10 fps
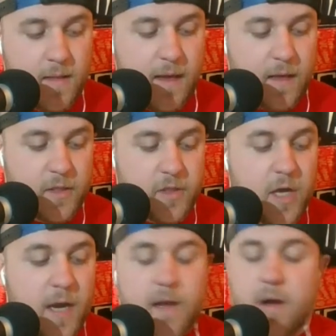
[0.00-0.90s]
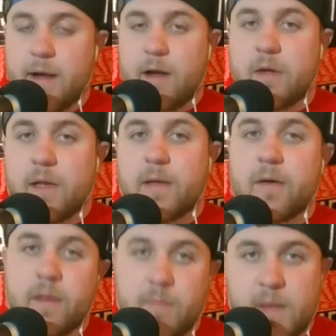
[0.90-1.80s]
that Johnny Gargano could
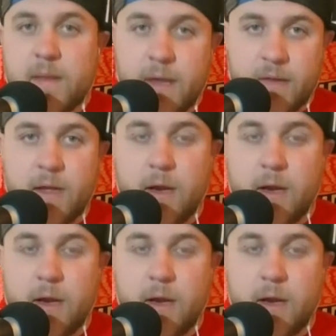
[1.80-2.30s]
literally be the next